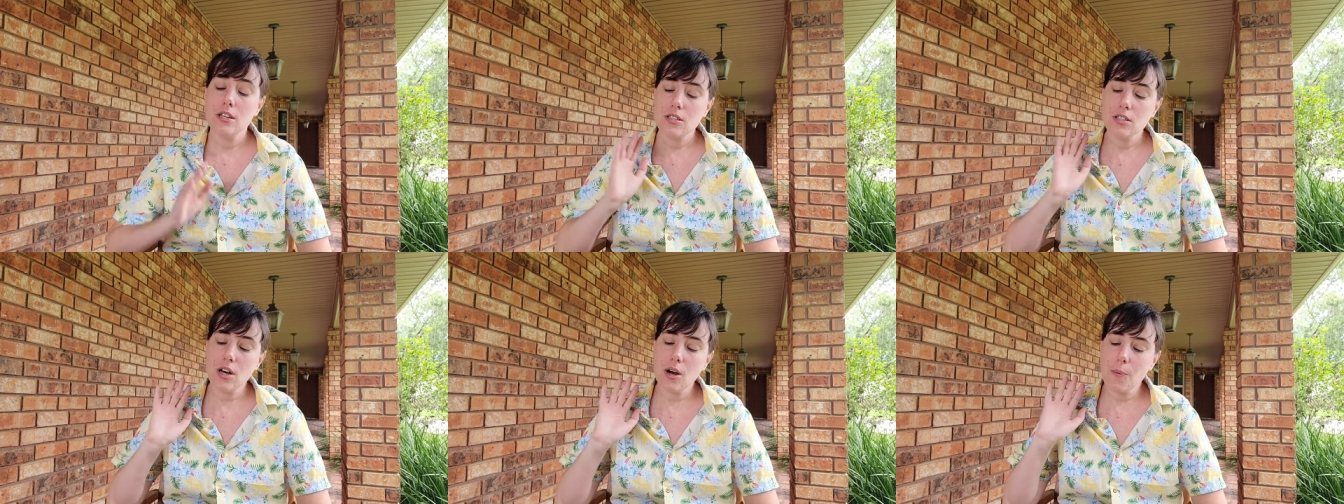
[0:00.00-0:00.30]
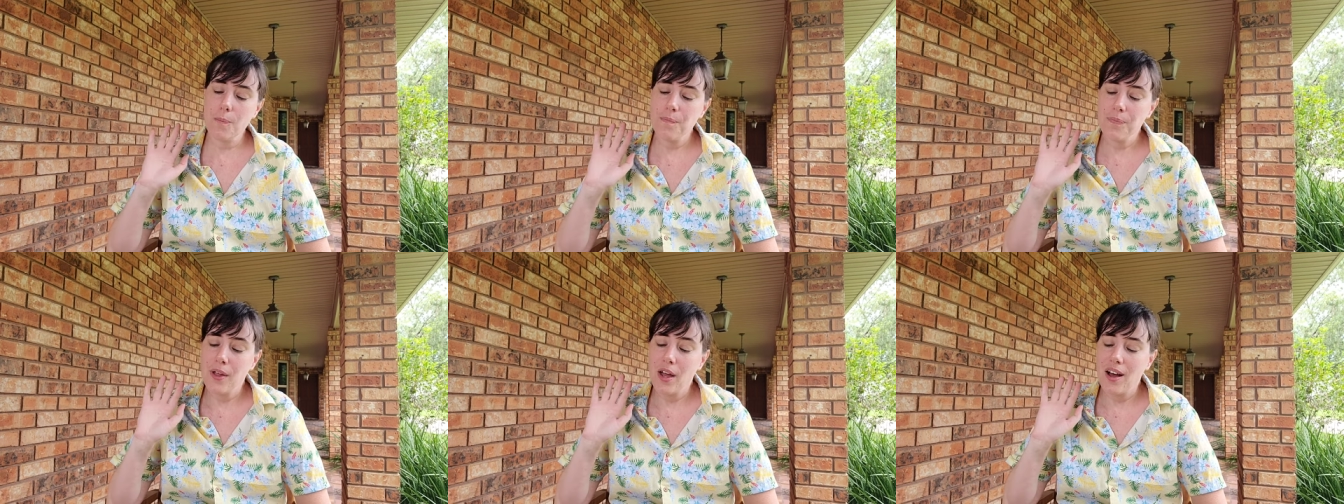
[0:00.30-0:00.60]

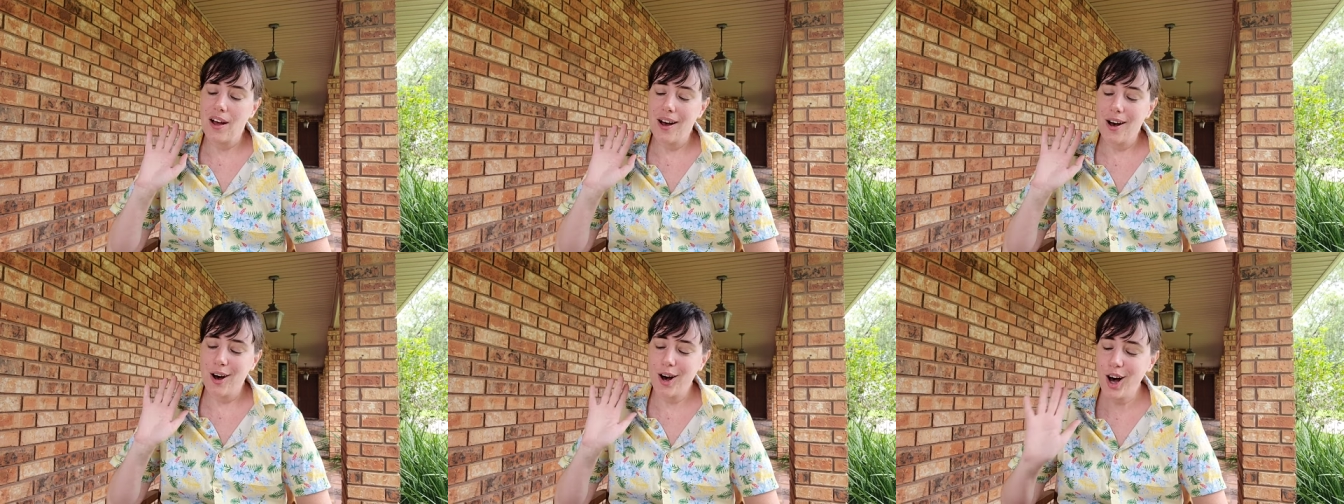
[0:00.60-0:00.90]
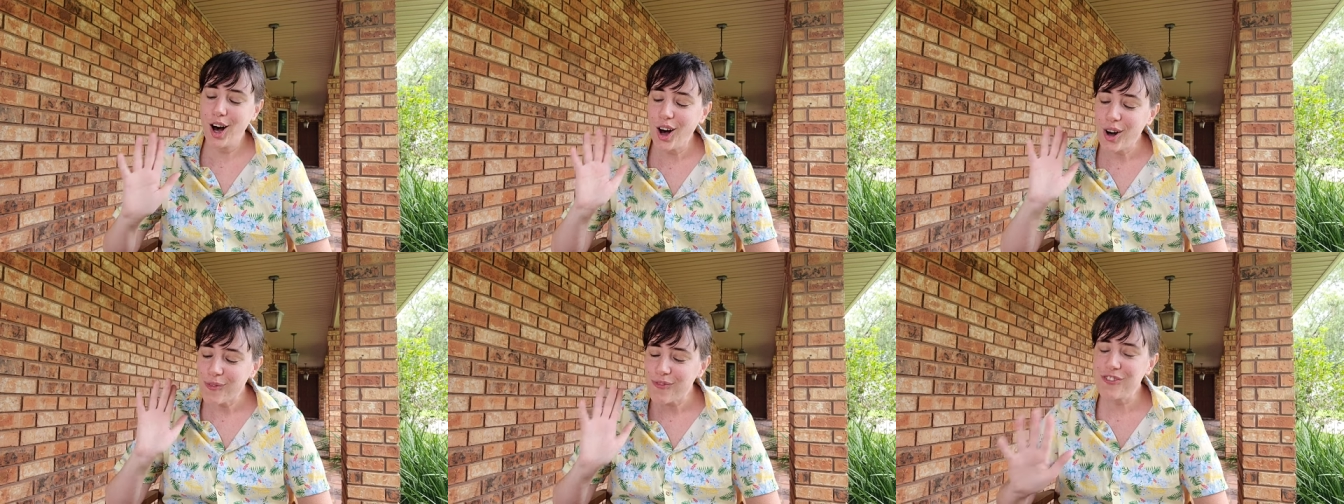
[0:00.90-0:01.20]
So
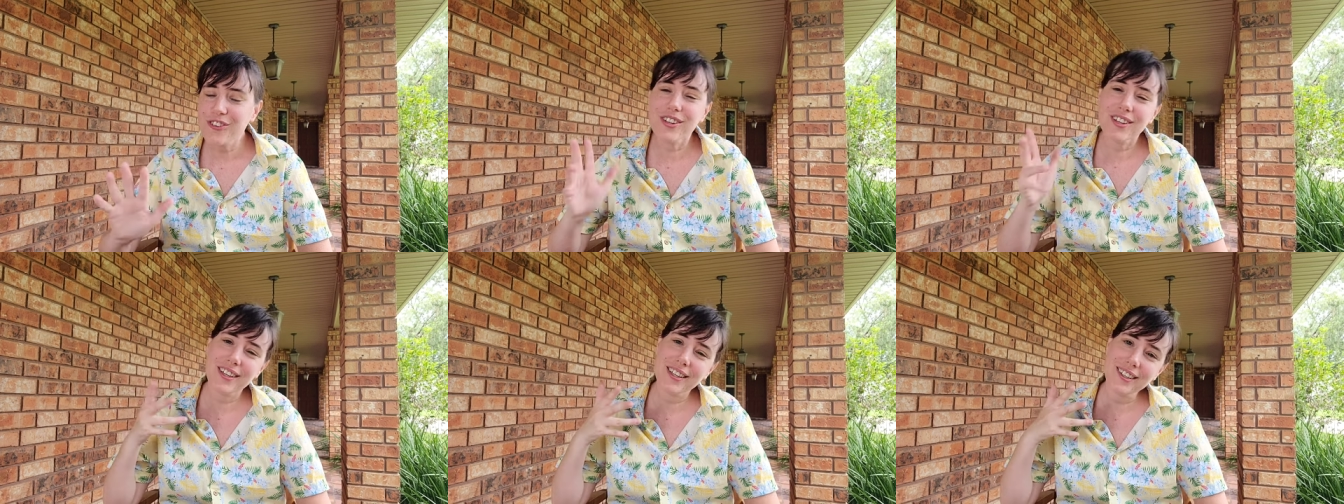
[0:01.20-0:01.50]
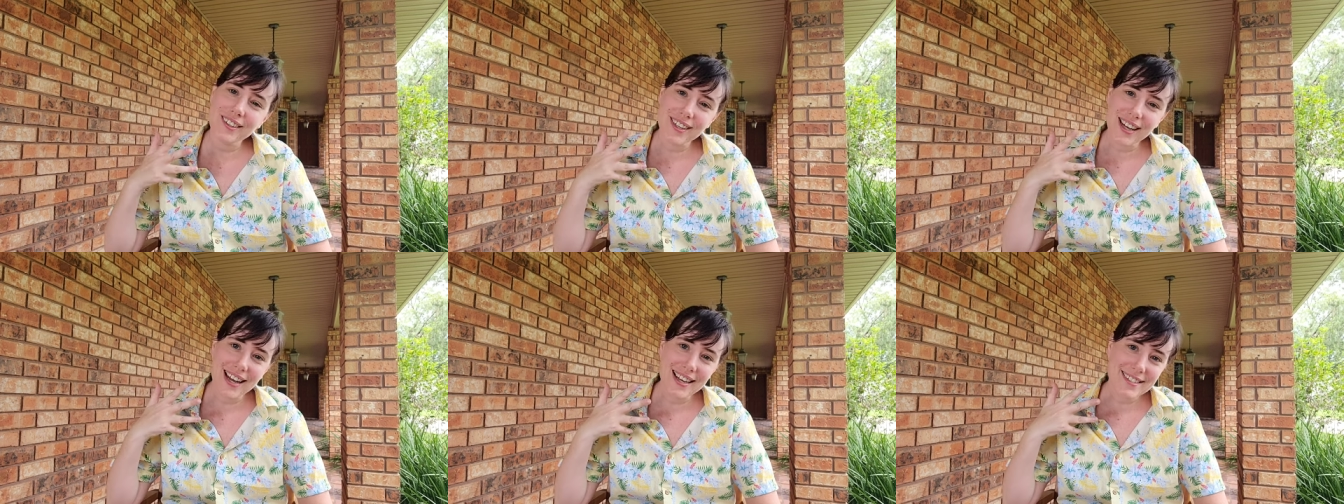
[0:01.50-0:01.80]

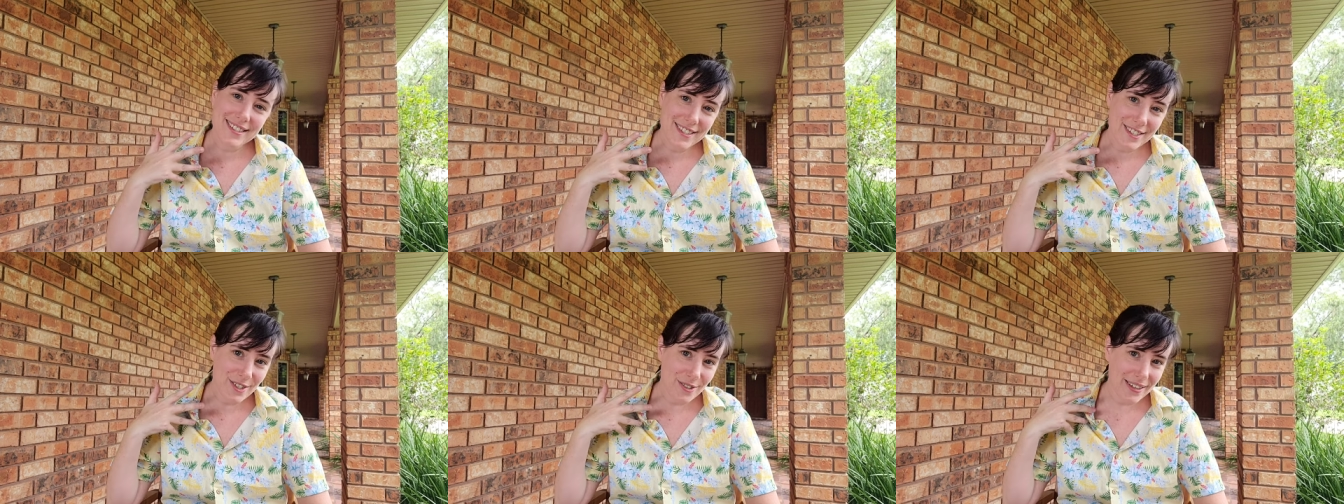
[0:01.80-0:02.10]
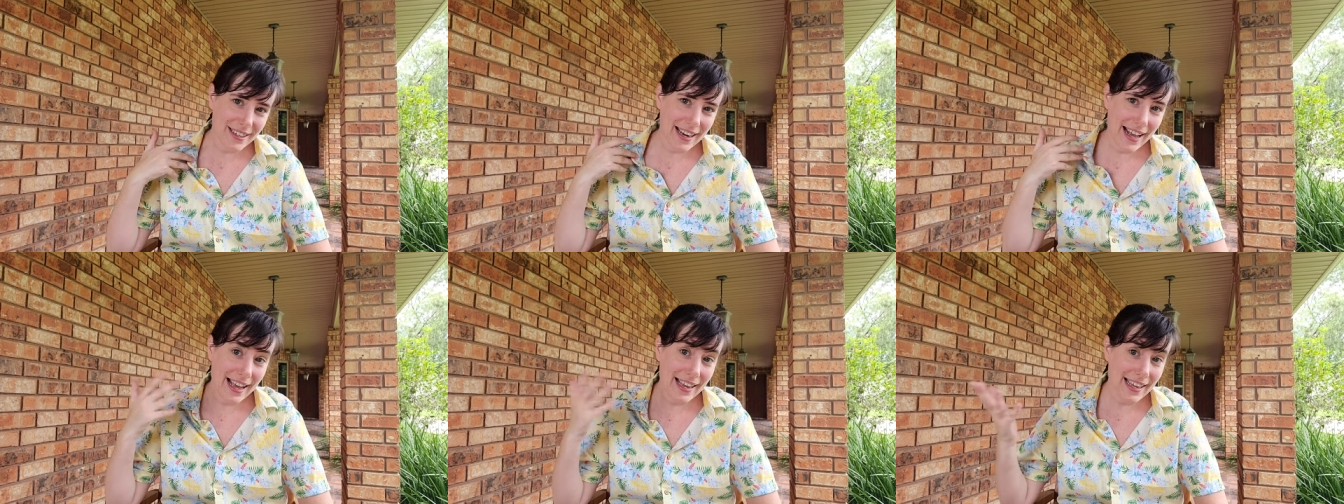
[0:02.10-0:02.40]
hopefully you guys
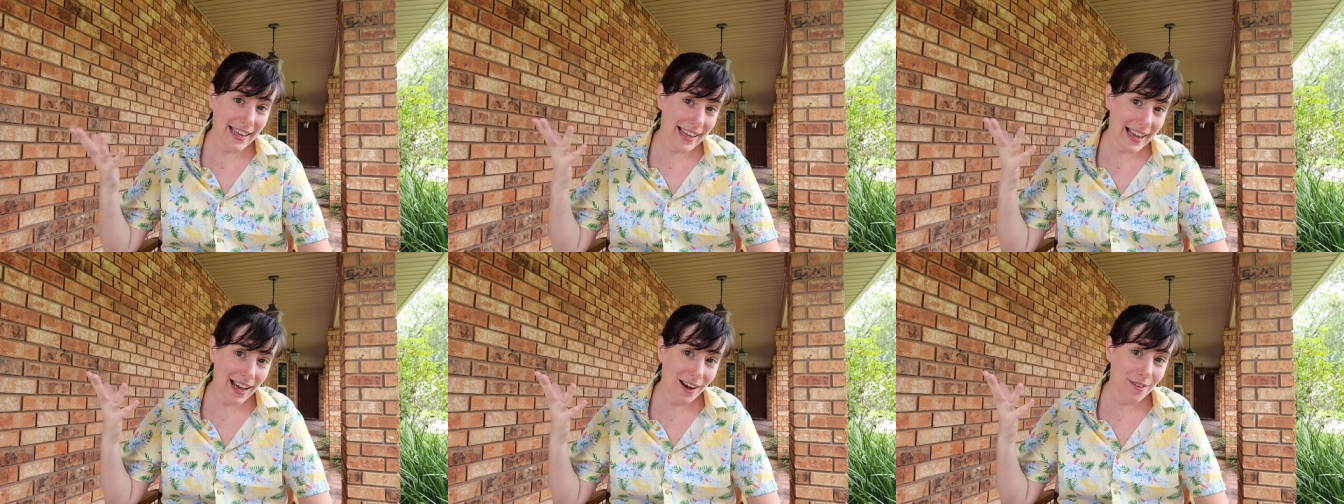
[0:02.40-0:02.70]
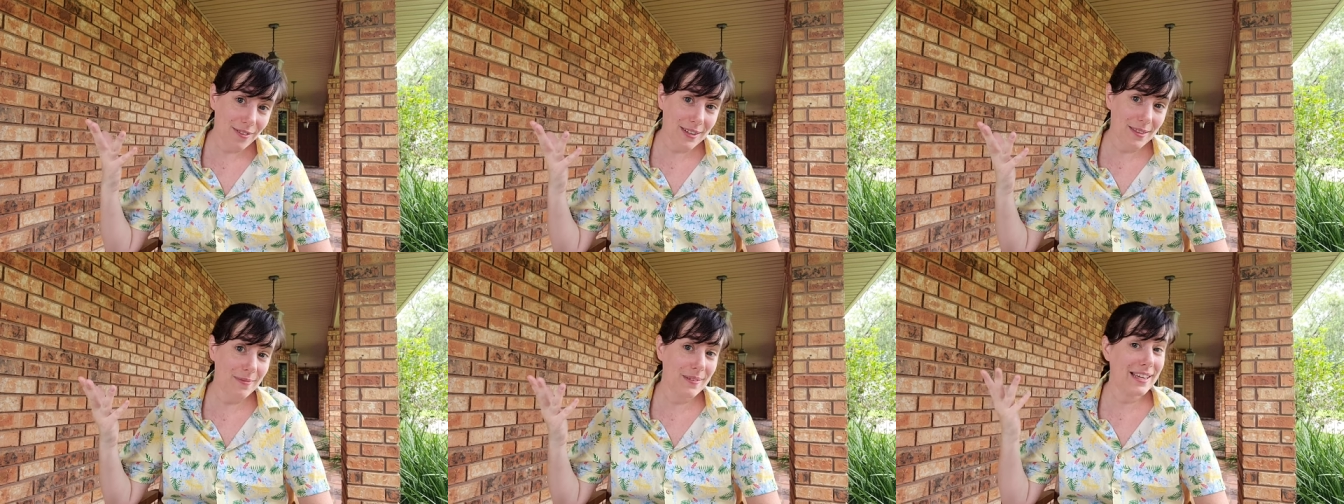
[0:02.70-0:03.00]
enjoyed hanging
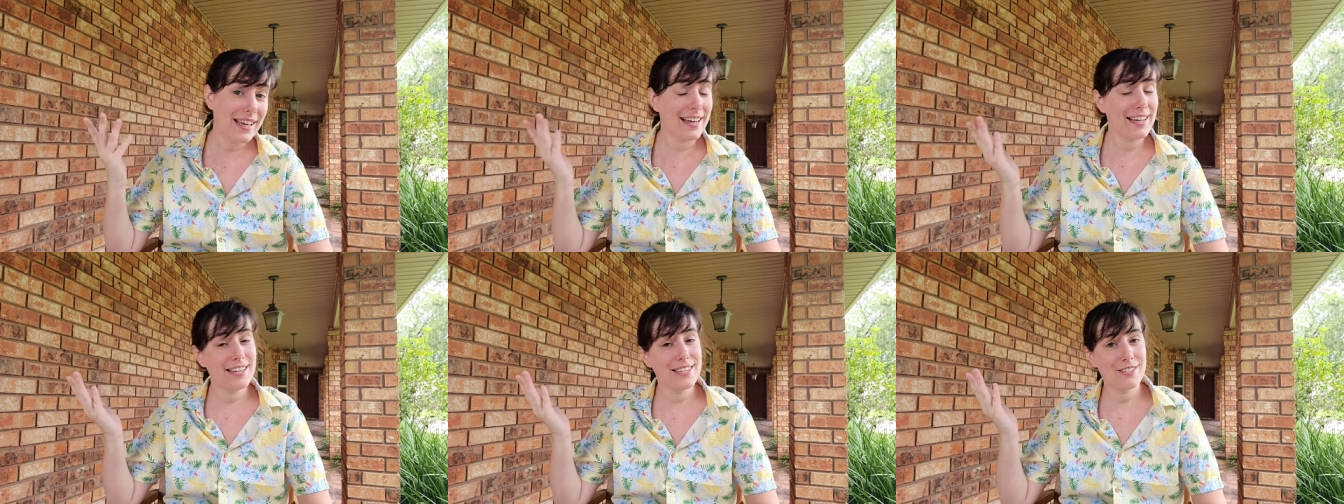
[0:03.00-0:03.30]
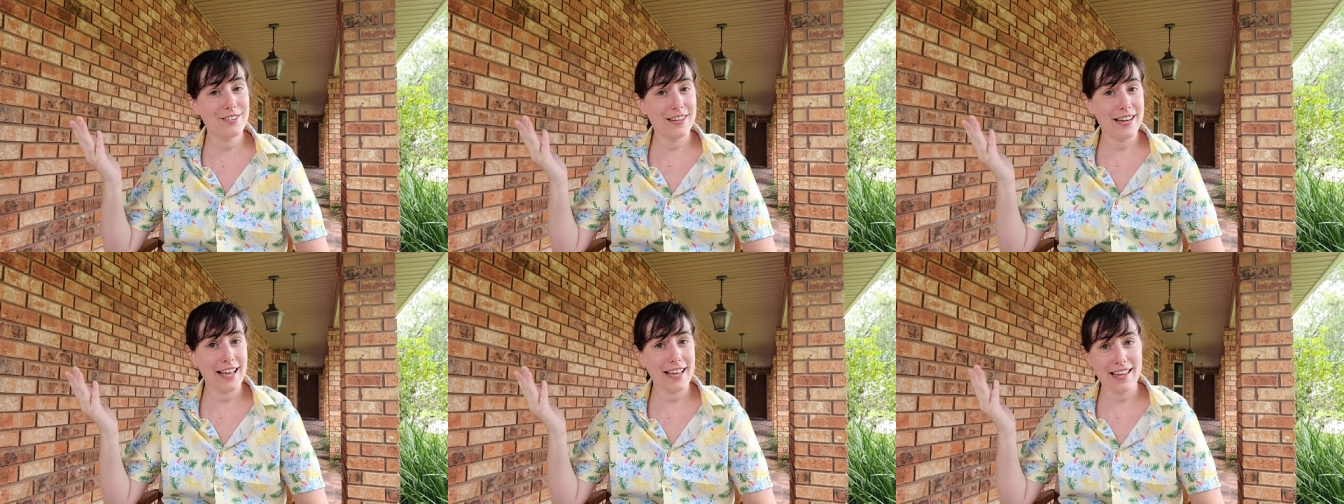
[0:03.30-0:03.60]
out with me. I
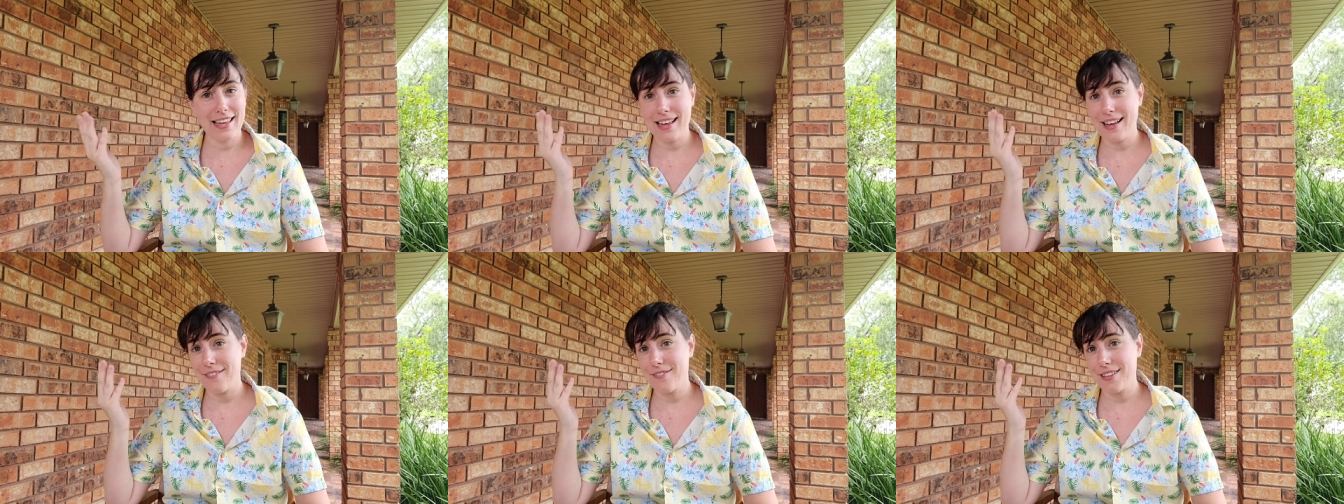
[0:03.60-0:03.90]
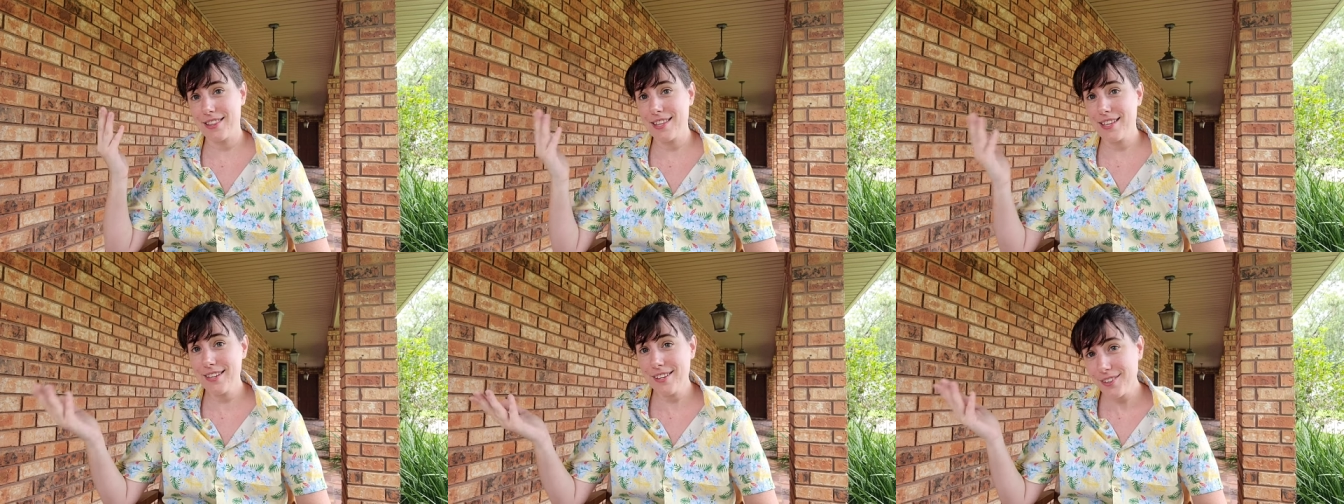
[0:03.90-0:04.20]
enjoyed hanging out
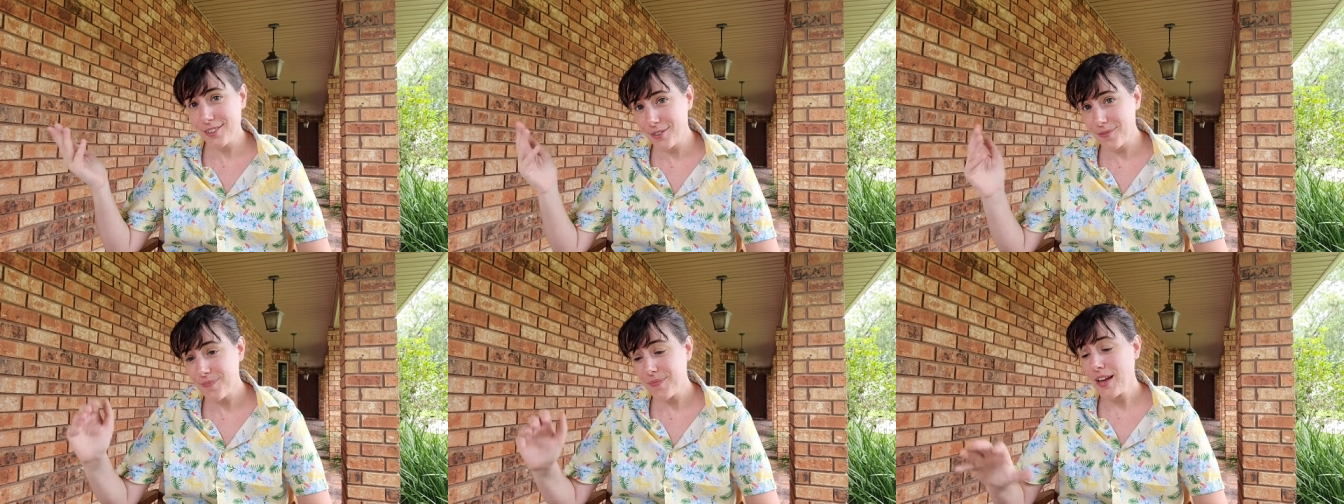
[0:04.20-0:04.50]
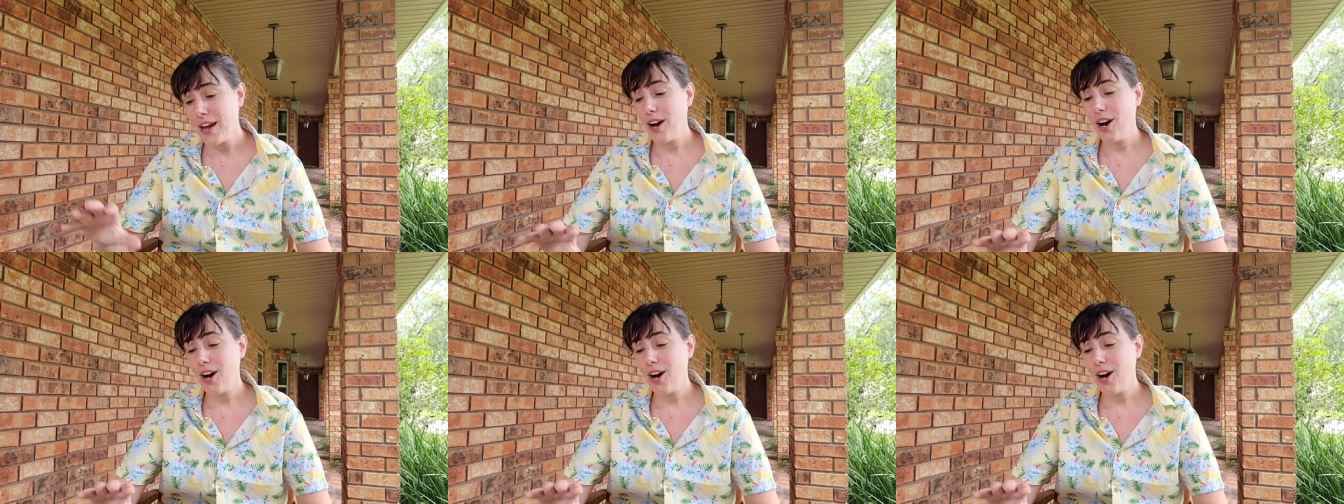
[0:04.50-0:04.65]
with you.